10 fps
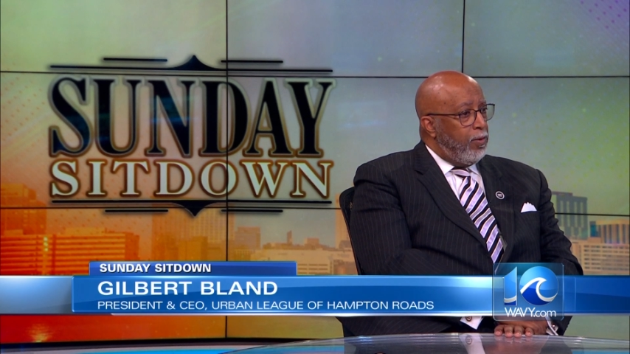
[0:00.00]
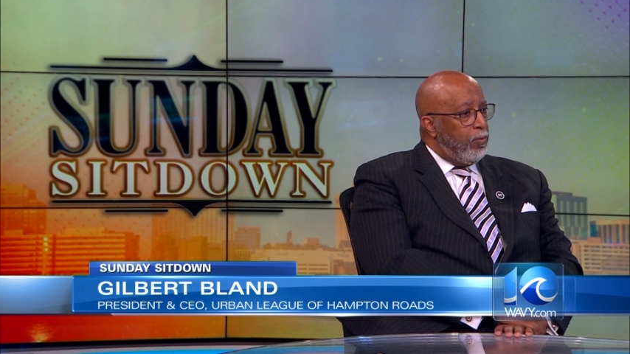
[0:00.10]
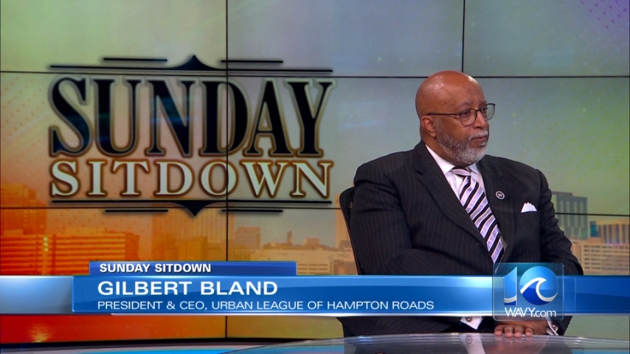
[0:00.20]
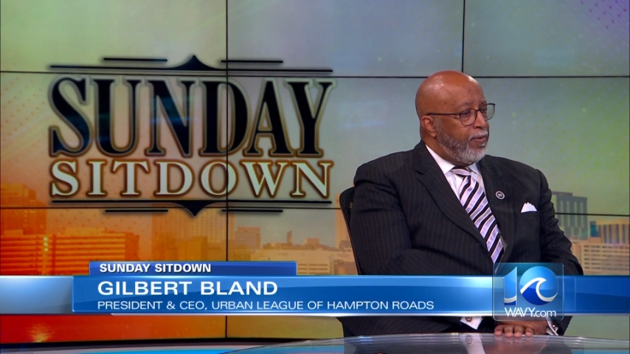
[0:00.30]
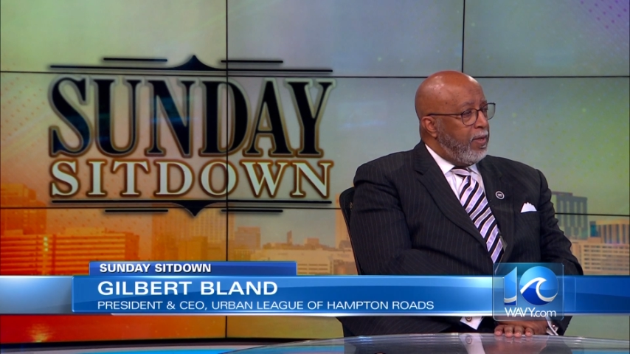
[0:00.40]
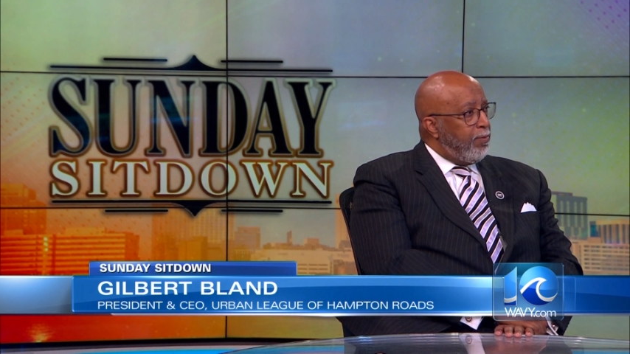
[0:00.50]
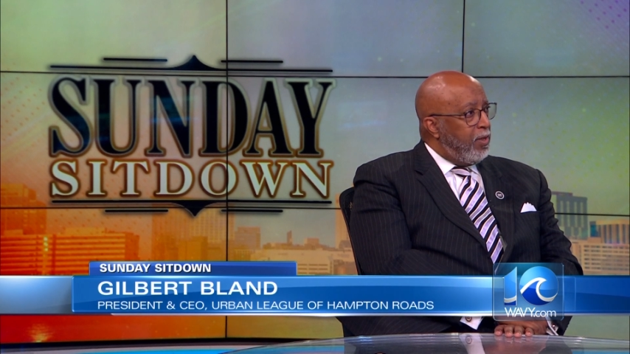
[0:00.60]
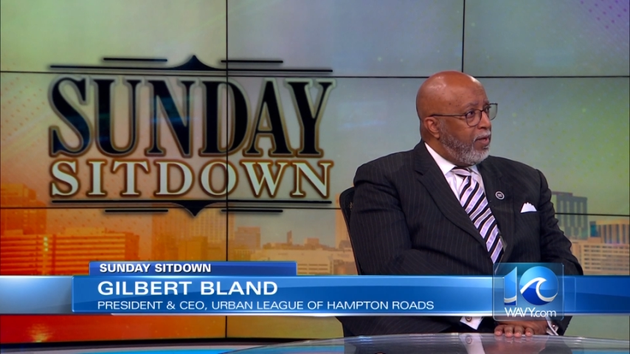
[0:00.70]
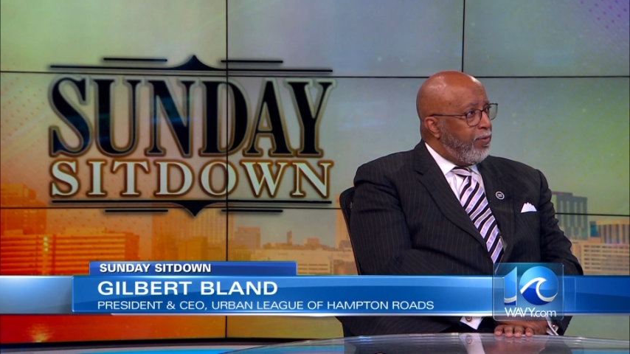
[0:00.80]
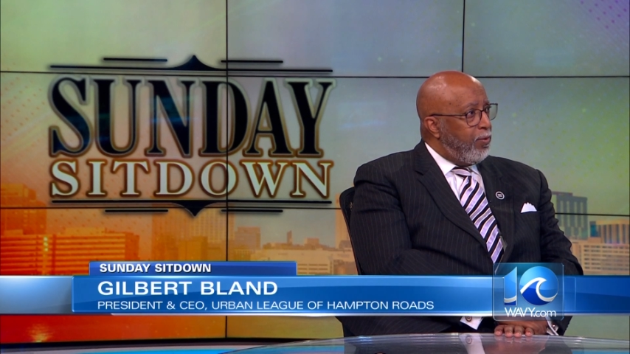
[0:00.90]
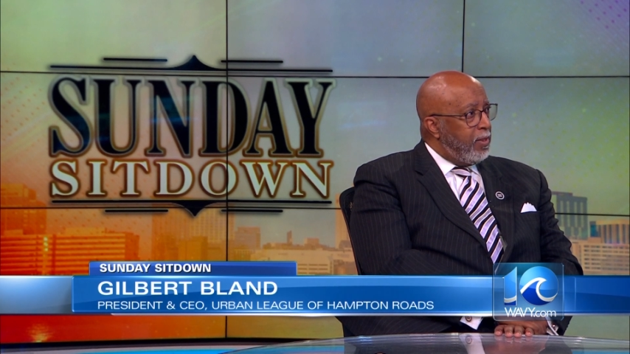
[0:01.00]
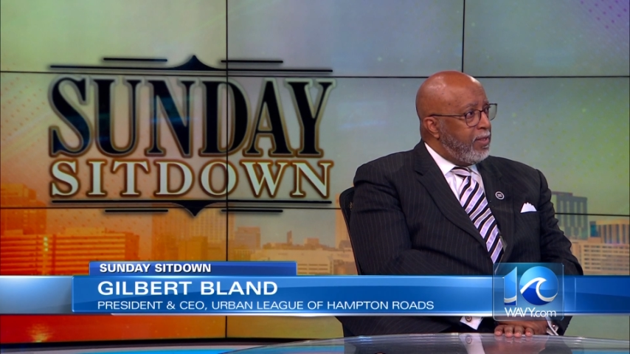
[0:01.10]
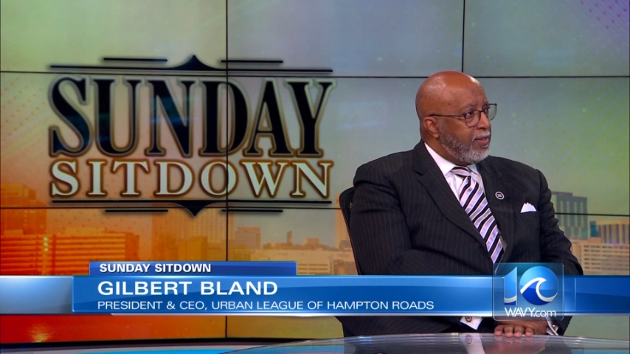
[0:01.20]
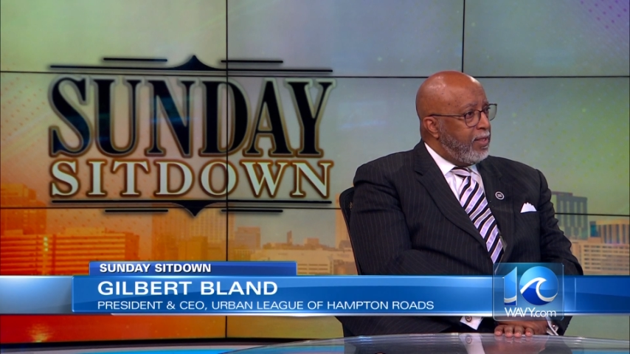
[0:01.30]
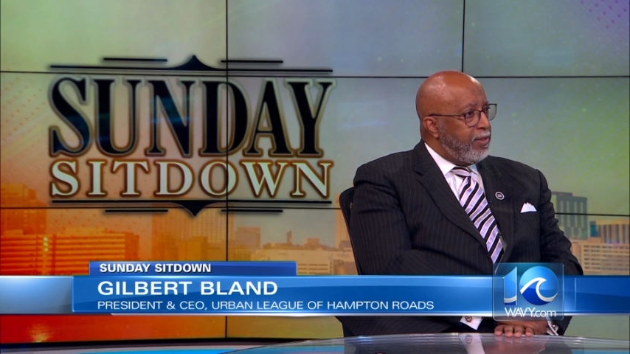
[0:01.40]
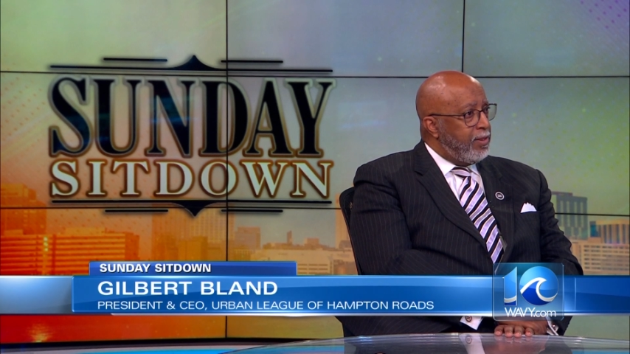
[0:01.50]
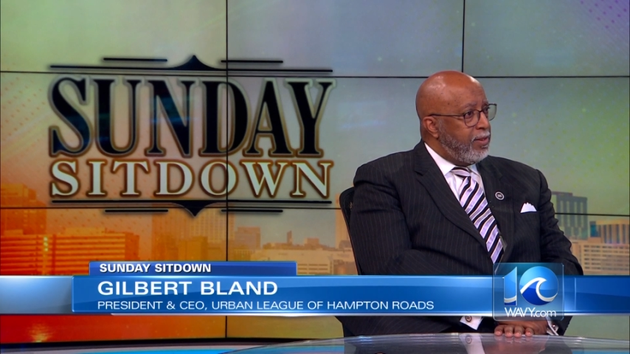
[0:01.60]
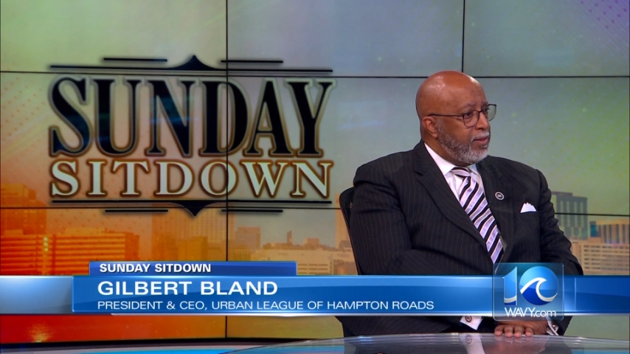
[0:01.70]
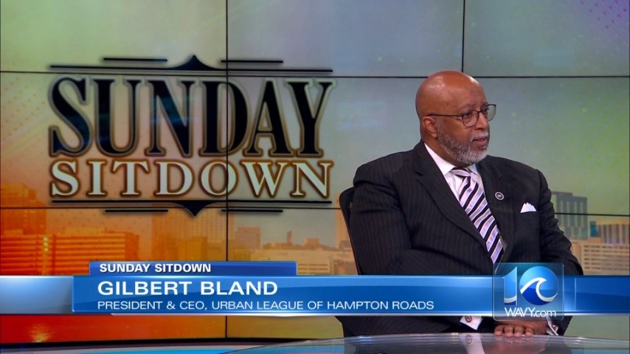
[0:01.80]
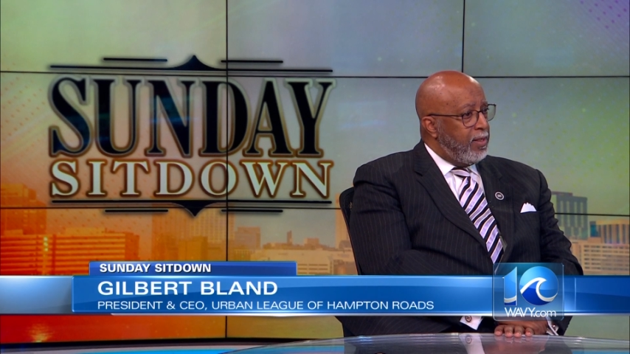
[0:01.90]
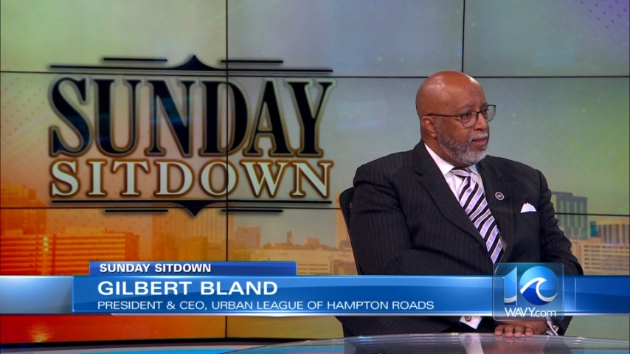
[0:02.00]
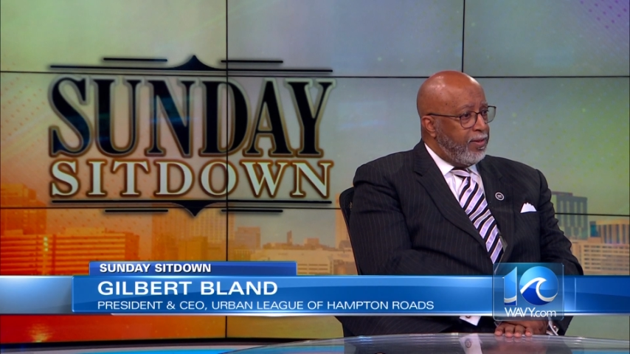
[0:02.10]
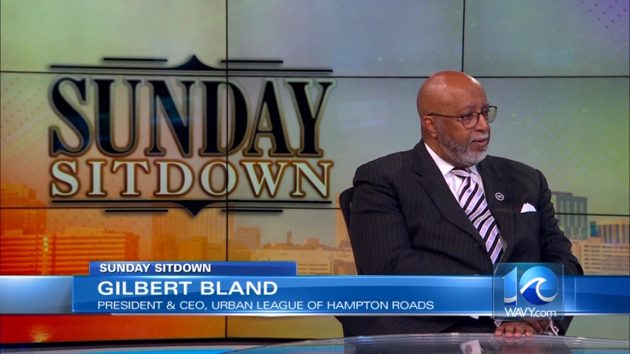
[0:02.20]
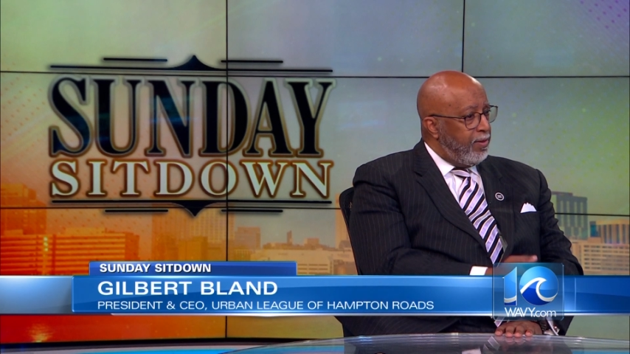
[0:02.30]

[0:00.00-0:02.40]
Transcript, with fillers: with a number of health organizations, uh,